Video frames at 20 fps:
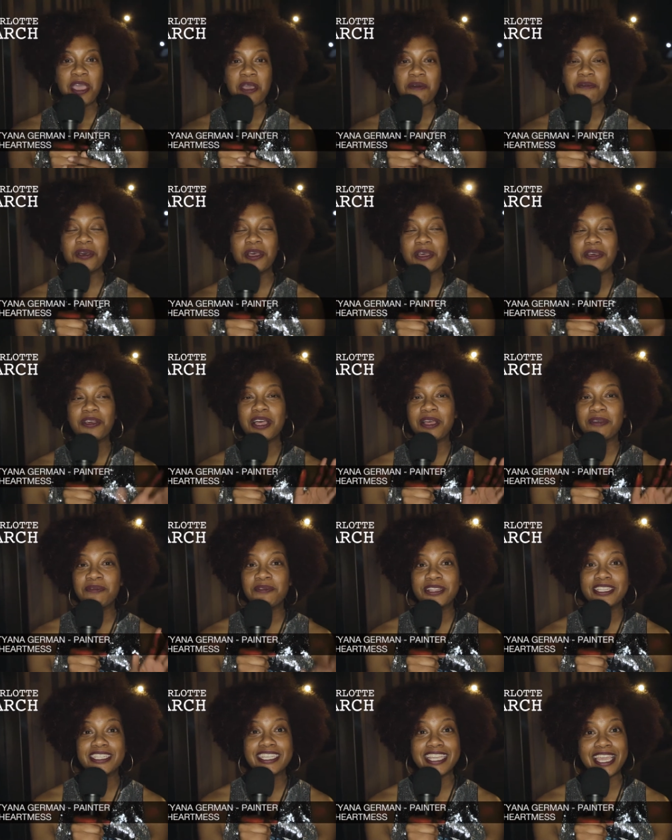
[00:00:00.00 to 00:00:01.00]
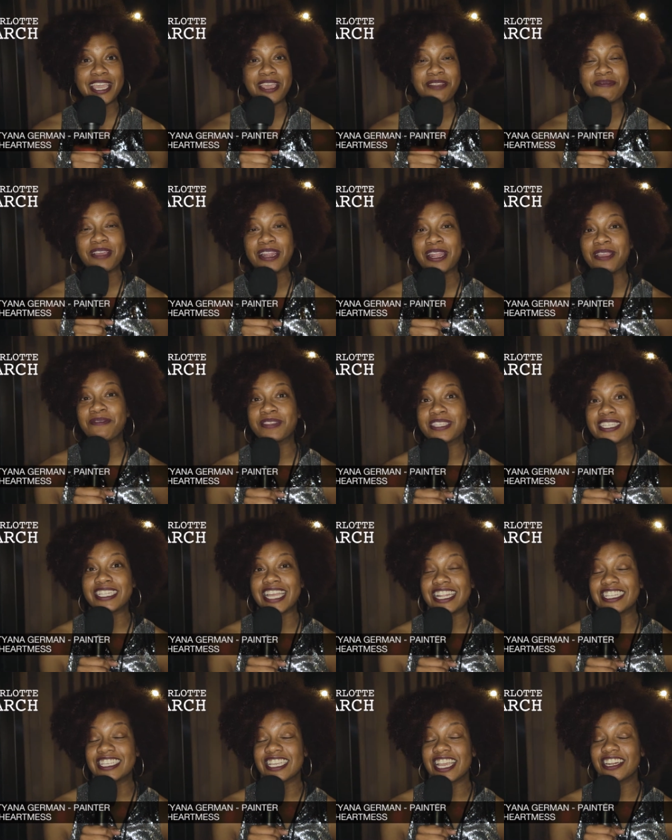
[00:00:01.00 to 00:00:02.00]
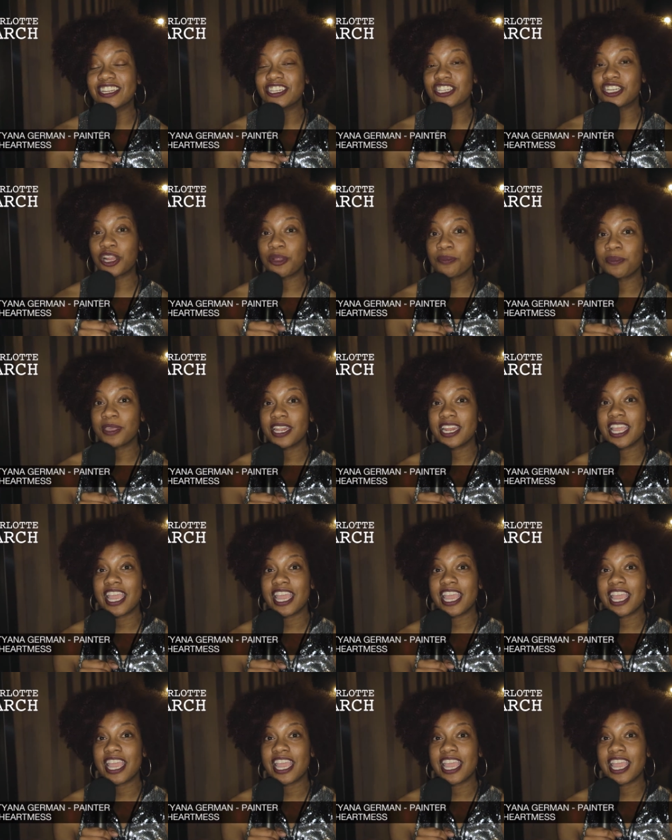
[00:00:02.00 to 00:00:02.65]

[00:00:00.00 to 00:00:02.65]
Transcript: well, um, once again, my name is Tatyana German,